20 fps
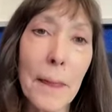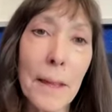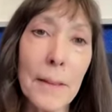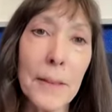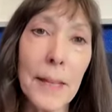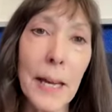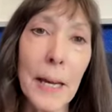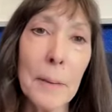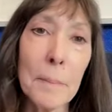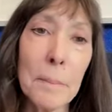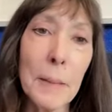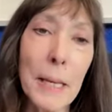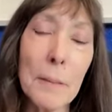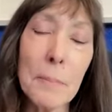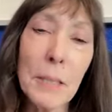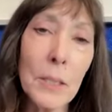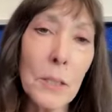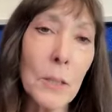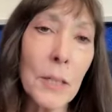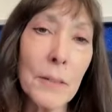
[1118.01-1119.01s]
that
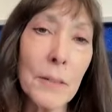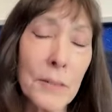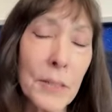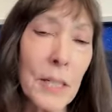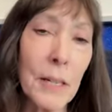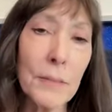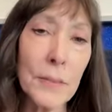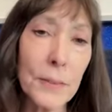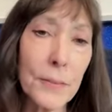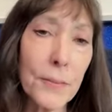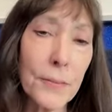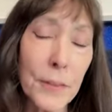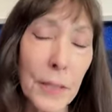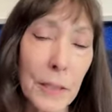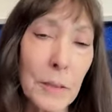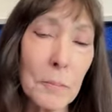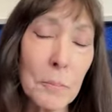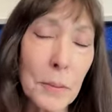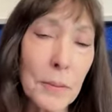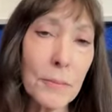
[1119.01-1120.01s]
maybe you have never
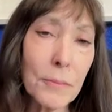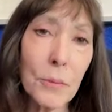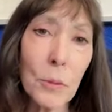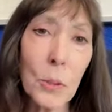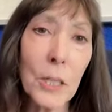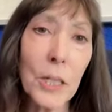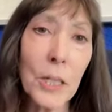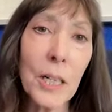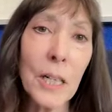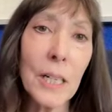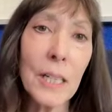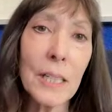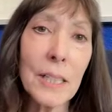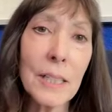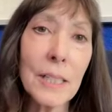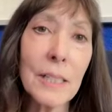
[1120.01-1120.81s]
felt before,